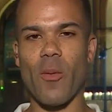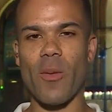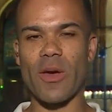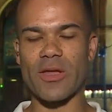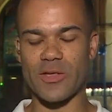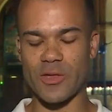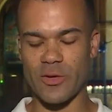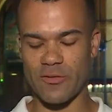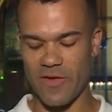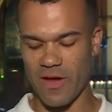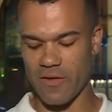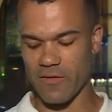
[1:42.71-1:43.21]
My
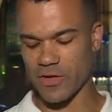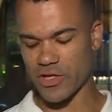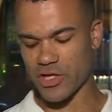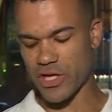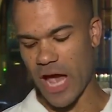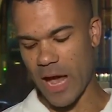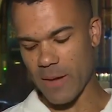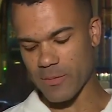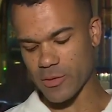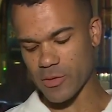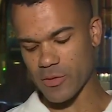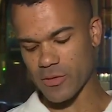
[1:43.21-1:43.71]
two favorite
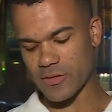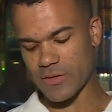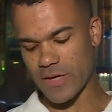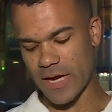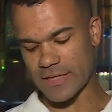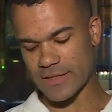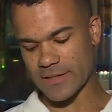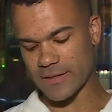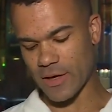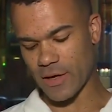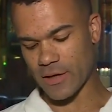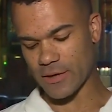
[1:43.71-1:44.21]
chapters
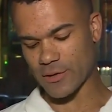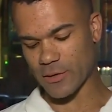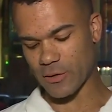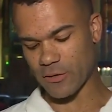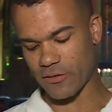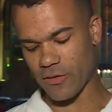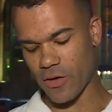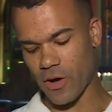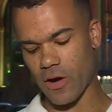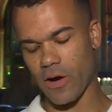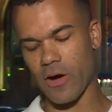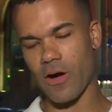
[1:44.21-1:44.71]
I saw so
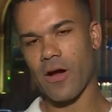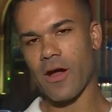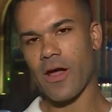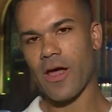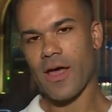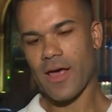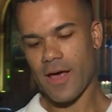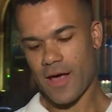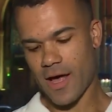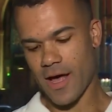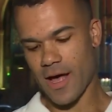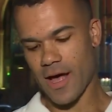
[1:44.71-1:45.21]
far
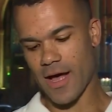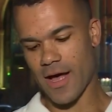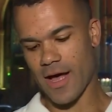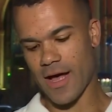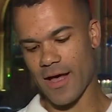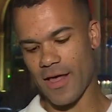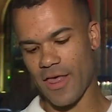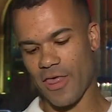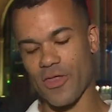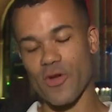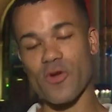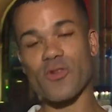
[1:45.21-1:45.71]

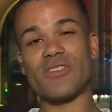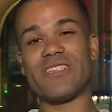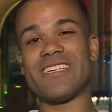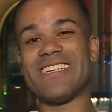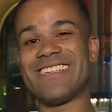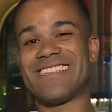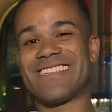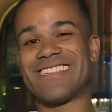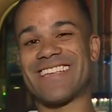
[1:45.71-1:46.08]
uh, 13